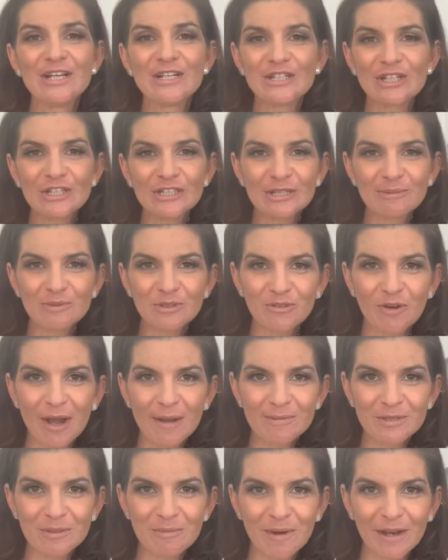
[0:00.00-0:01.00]
Do
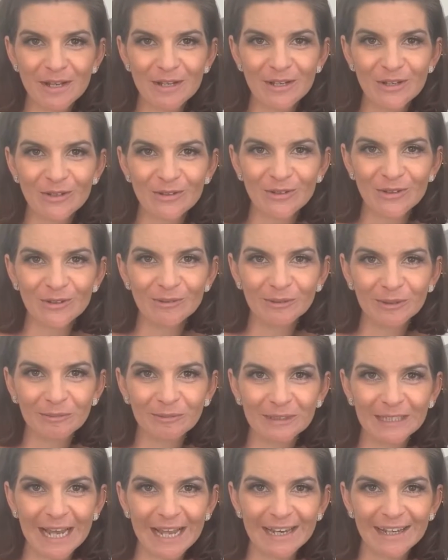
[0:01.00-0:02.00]
subscribe to my new YouTube
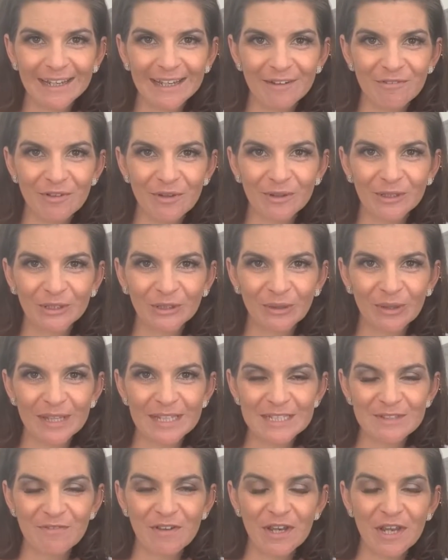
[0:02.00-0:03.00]
channel if you enjoy
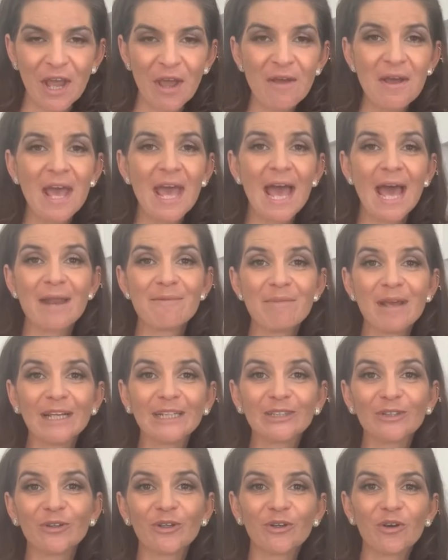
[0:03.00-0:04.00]
this video and make
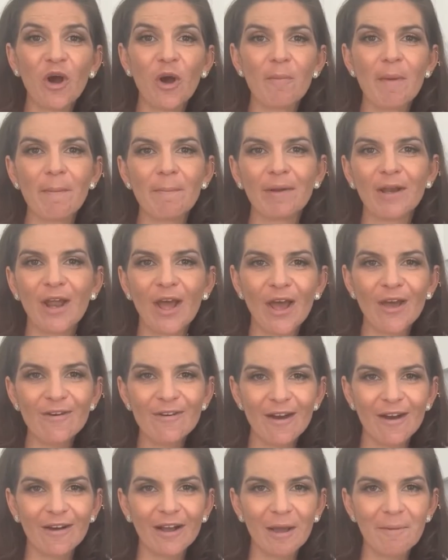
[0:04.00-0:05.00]
sure you comment below.
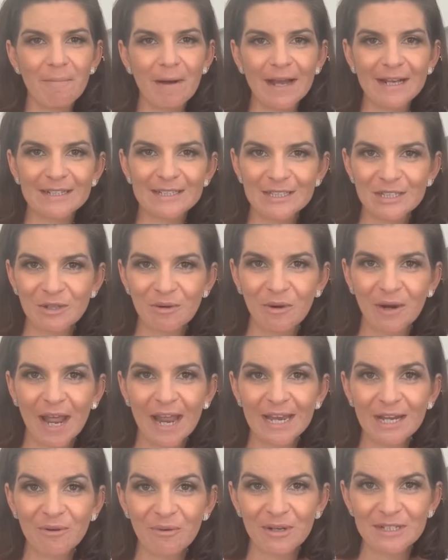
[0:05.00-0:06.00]
I'll get back to you on
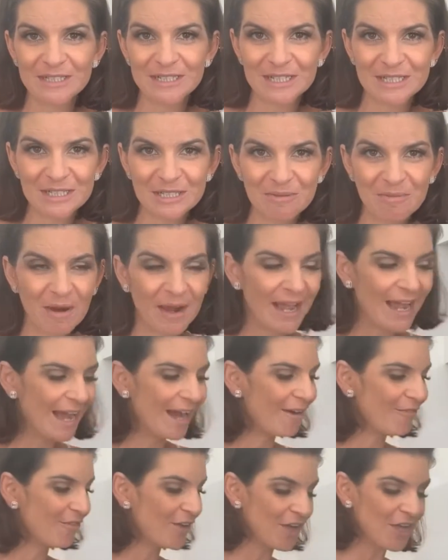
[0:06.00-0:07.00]
any questions you might
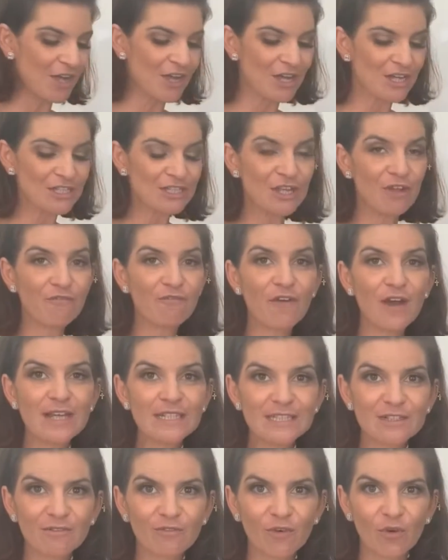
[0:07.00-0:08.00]
have. So
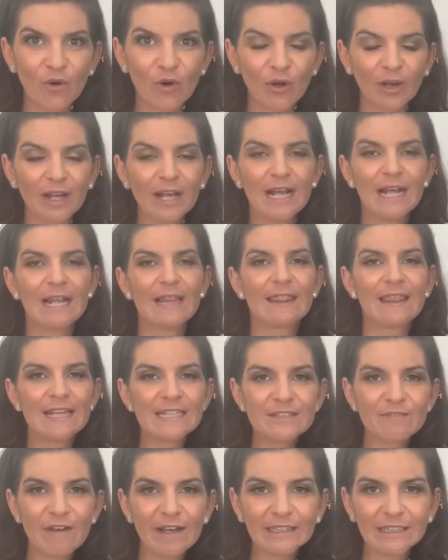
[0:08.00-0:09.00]
first of all,
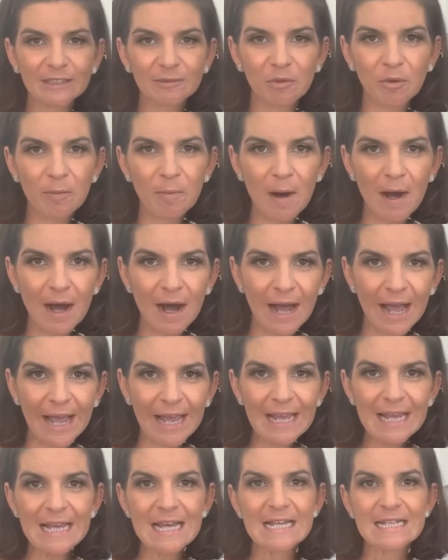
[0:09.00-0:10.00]
this vegetable
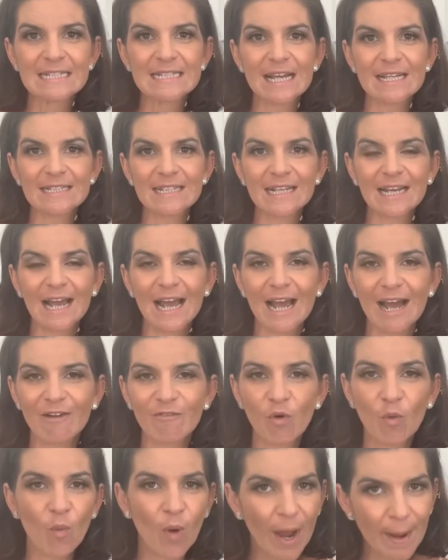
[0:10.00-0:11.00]
pie doesn't
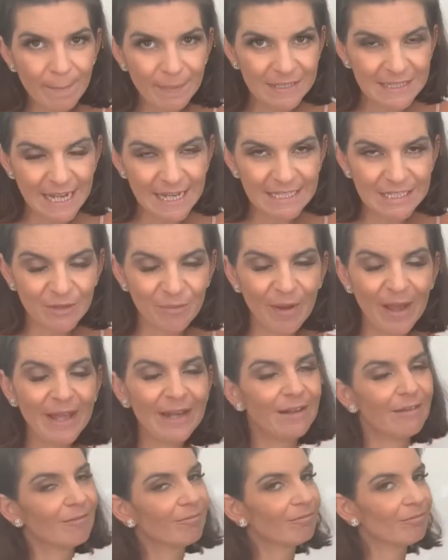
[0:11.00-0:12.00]
have white potato
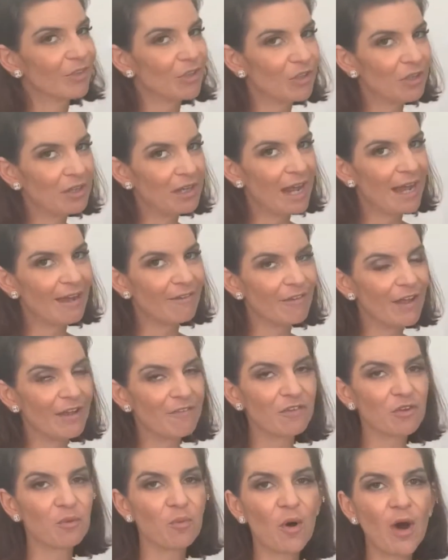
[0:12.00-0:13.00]
in. You could have it
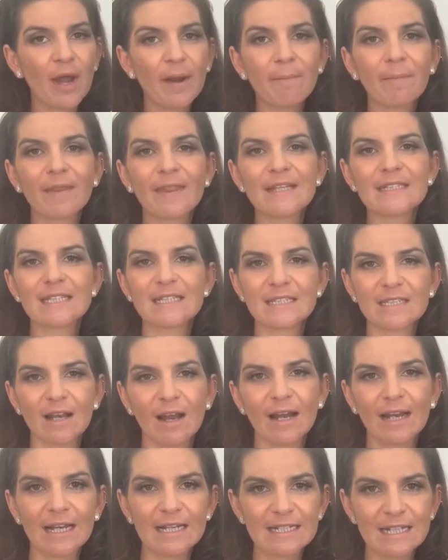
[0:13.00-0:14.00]
if you want, but this is
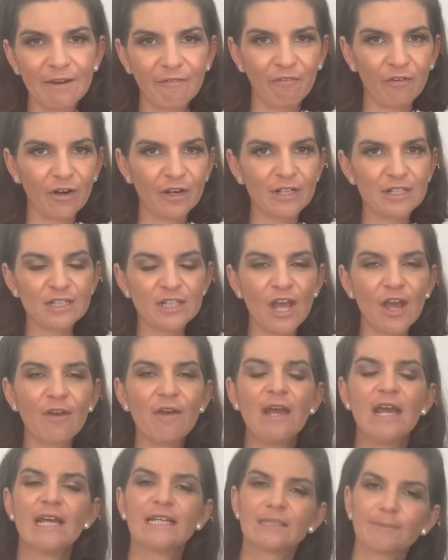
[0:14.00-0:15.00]
slightly different. So
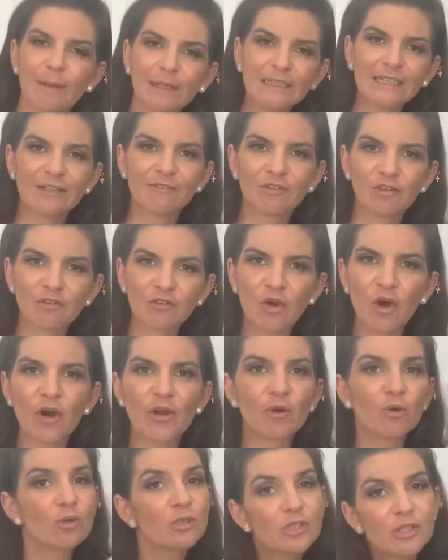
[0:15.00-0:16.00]
especially if you've got
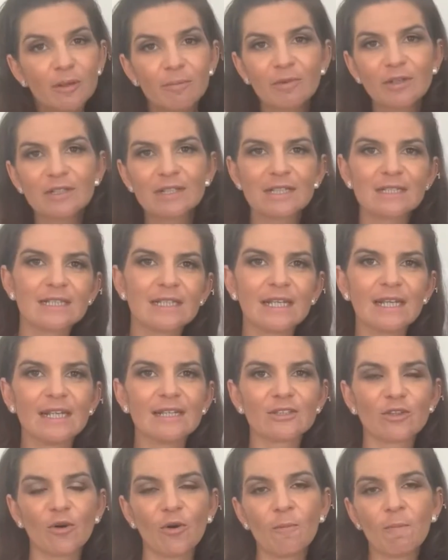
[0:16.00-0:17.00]
an autoimmune
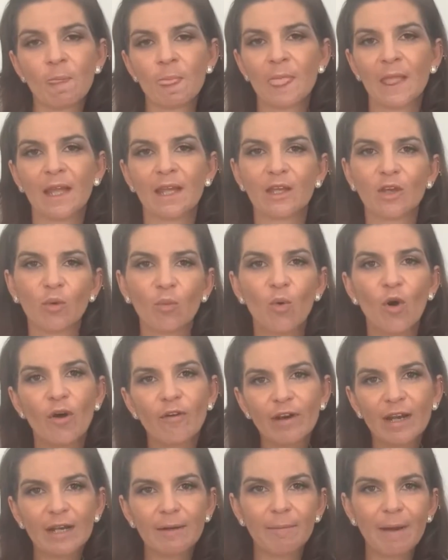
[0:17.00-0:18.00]
disease or you're
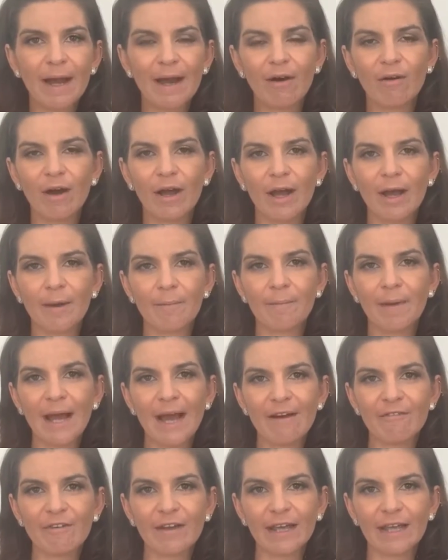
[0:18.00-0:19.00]
worried about um,
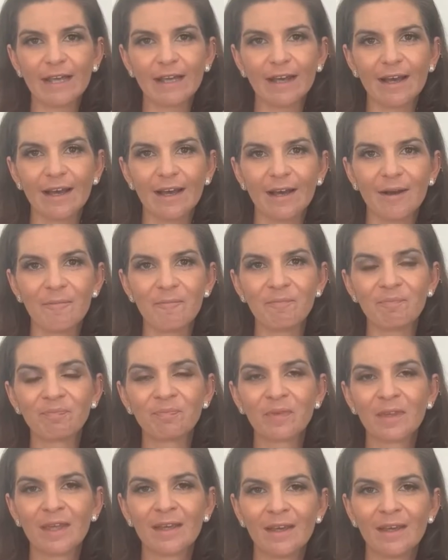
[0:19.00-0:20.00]
having, um,
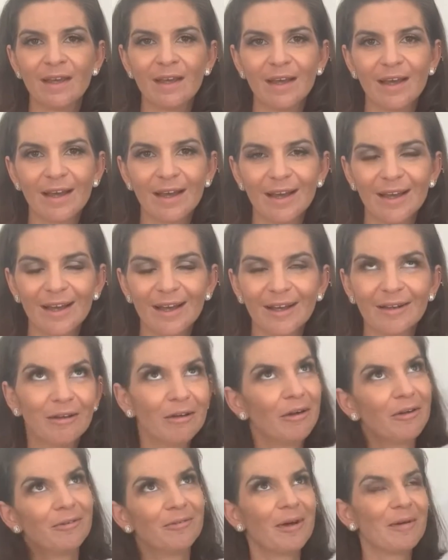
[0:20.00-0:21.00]
uh,
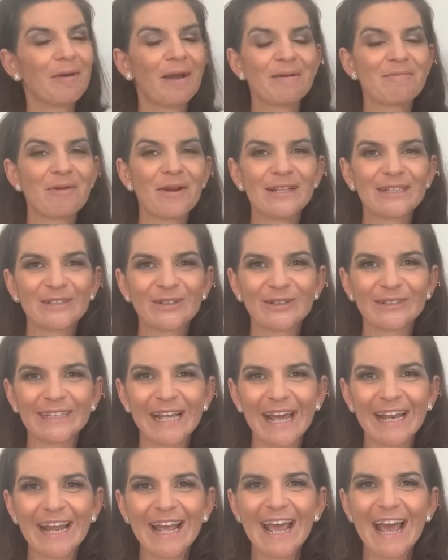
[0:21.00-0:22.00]
oh, my brain's gone
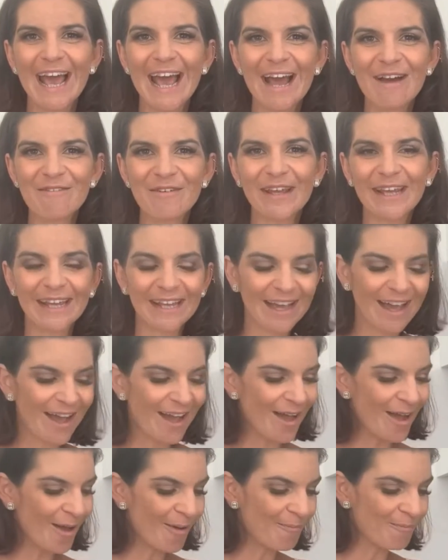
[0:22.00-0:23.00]
dead, having
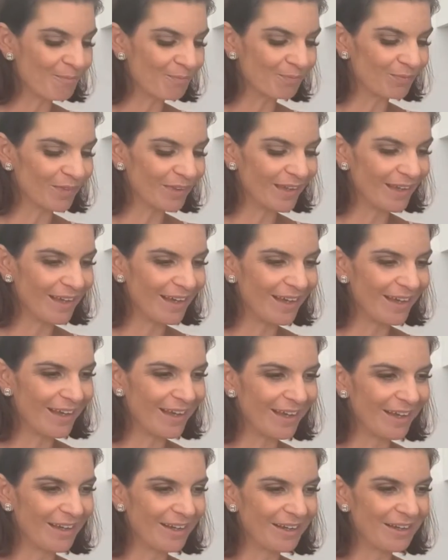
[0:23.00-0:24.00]
um,
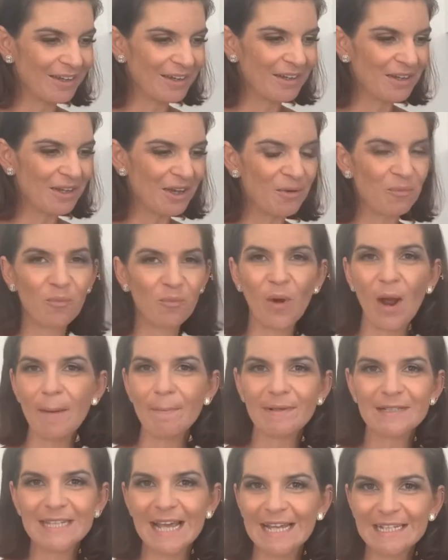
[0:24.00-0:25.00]
uh, a white
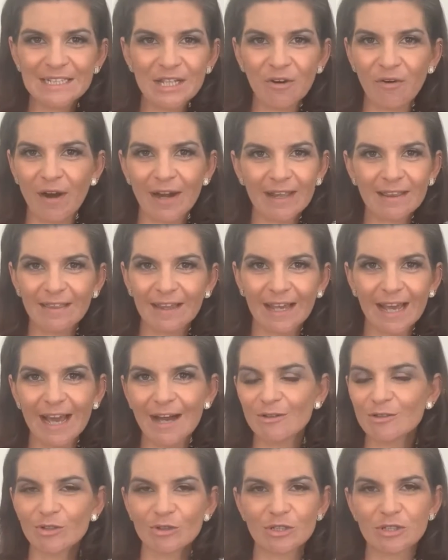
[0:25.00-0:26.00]
potato or anything
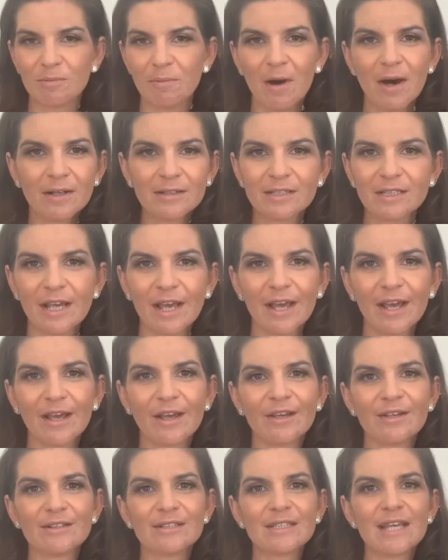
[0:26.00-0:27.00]
else, or
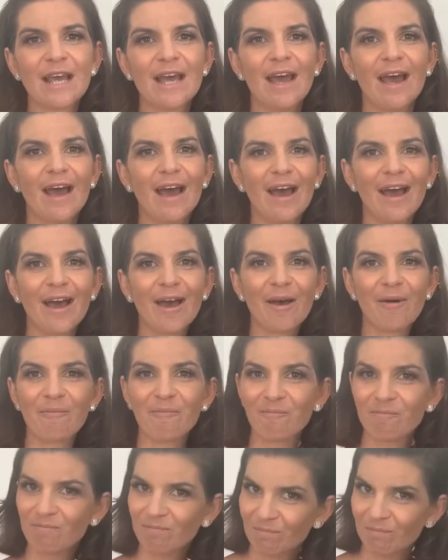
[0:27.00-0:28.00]
tomatoes.
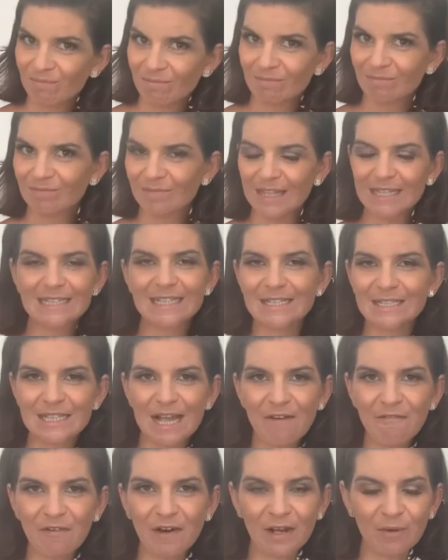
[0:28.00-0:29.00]
Um, this is
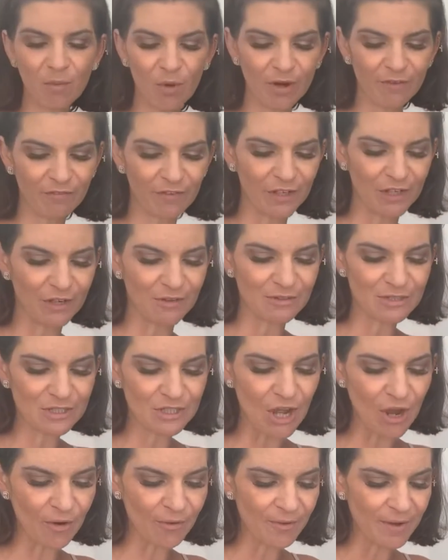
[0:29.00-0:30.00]
definitely one for you.
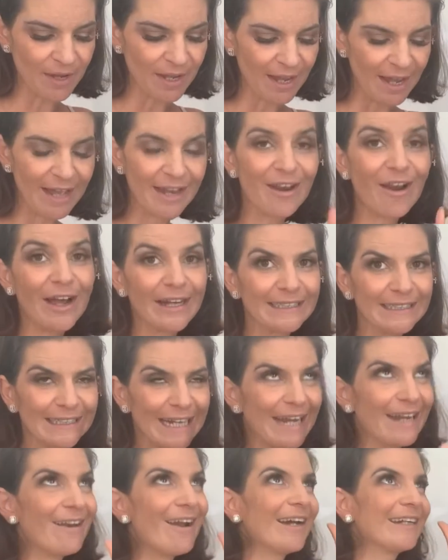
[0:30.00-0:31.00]
So, a
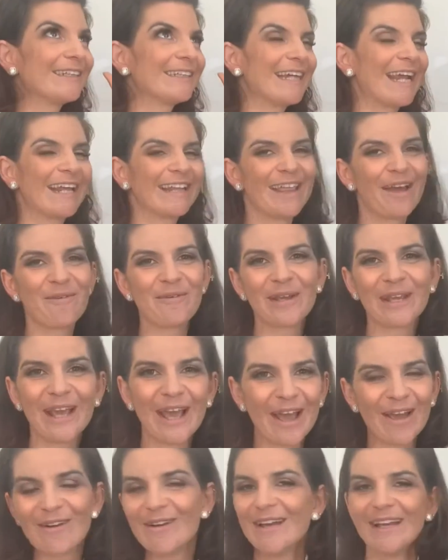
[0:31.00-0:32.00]
nightshade, nightshade, there we
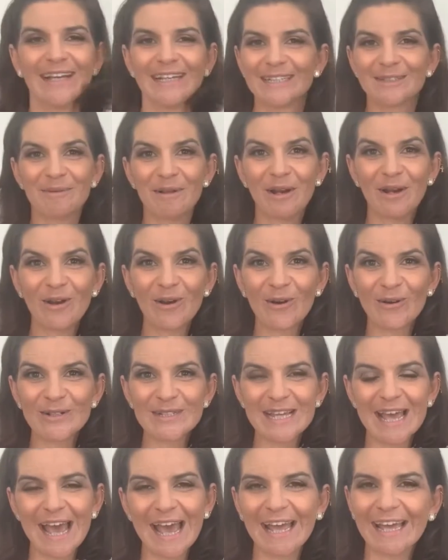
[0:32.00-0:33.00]
go. It's been a long
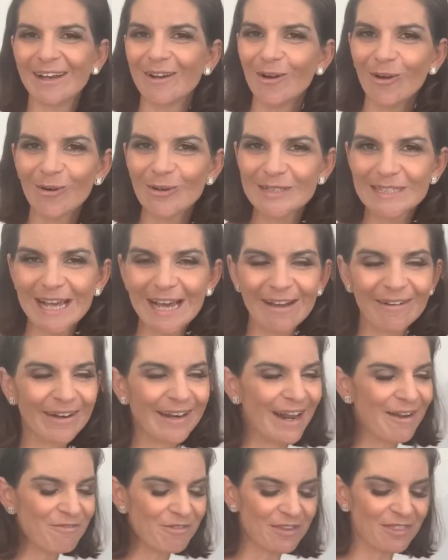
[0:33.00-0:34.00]
day and lockdown and
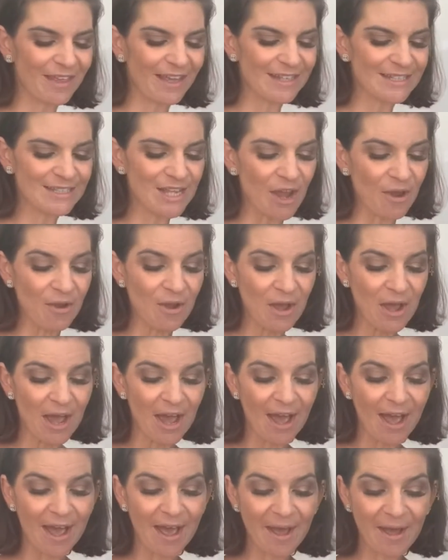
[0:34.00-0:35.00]
everything. So
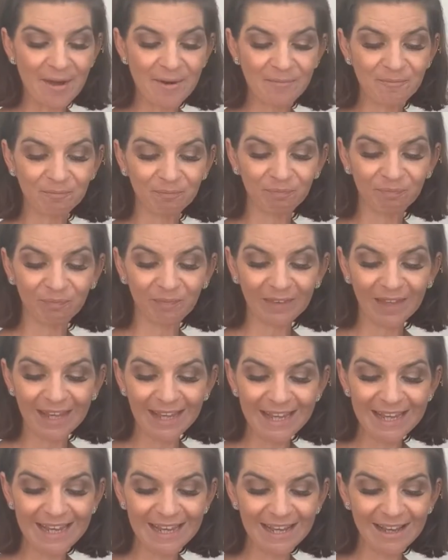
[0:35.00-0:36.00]
um,
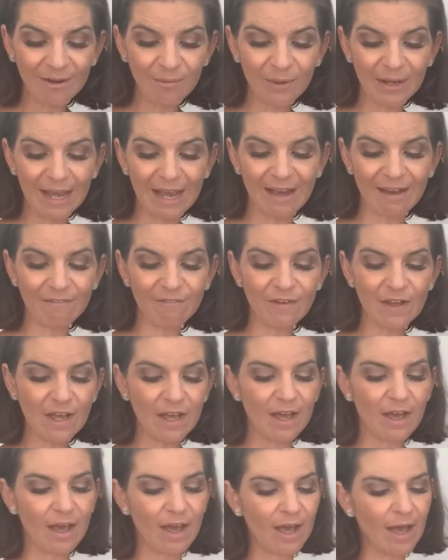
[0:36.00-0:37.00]
here we have
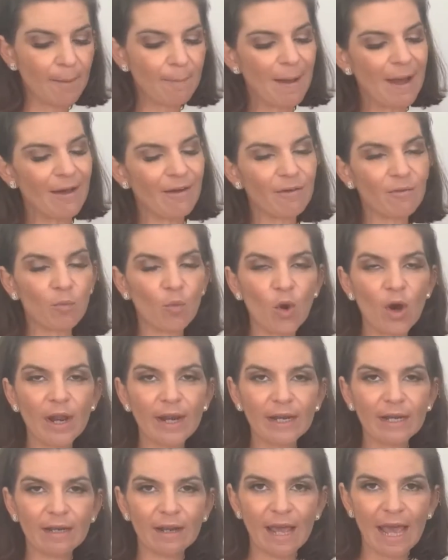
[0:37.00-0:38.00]
uh, about
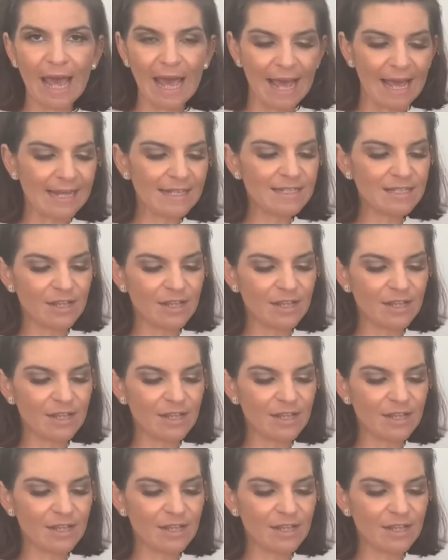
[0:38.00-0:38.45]
one head.